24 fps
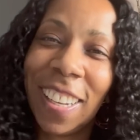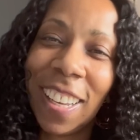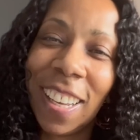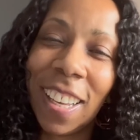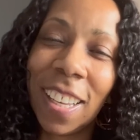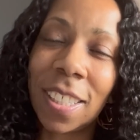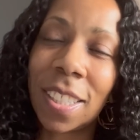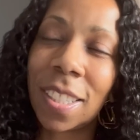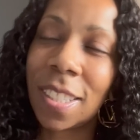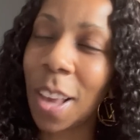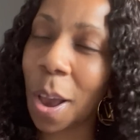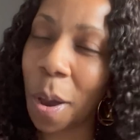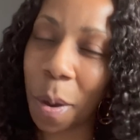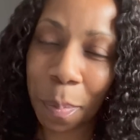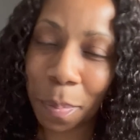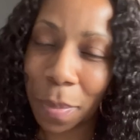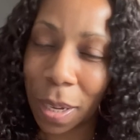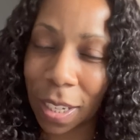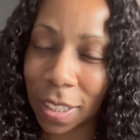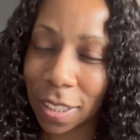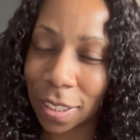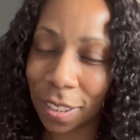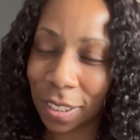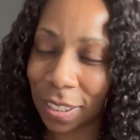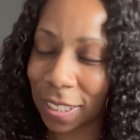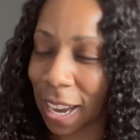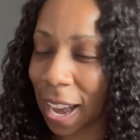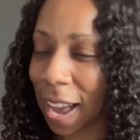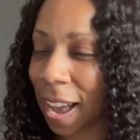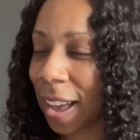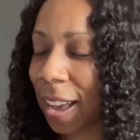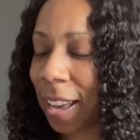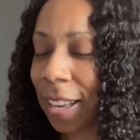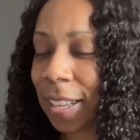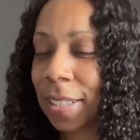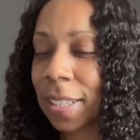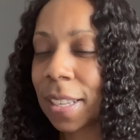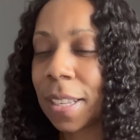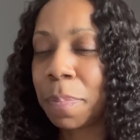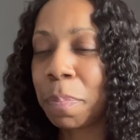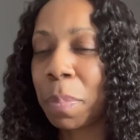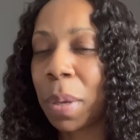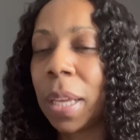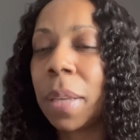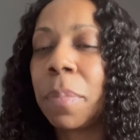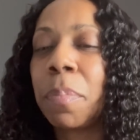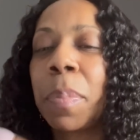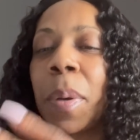it's so much you guys
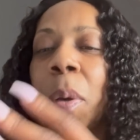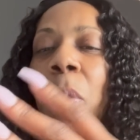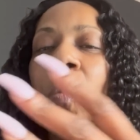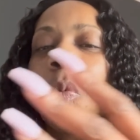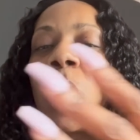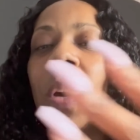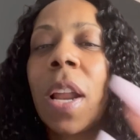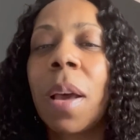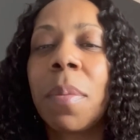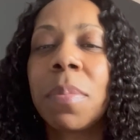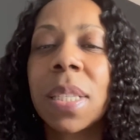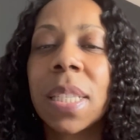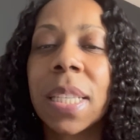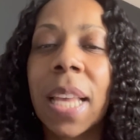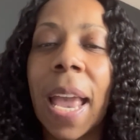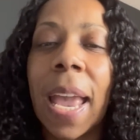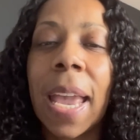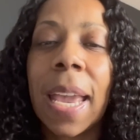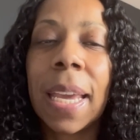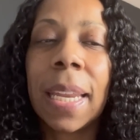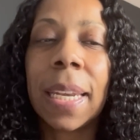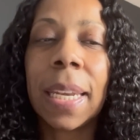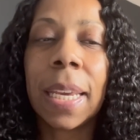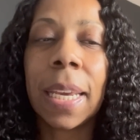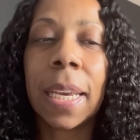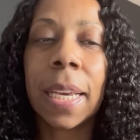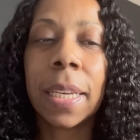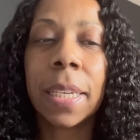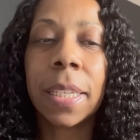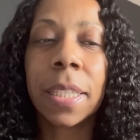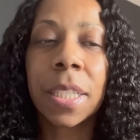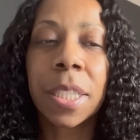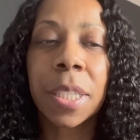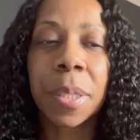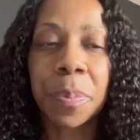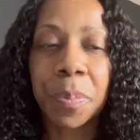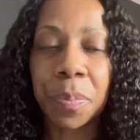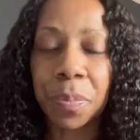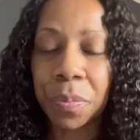but but what i'm saying is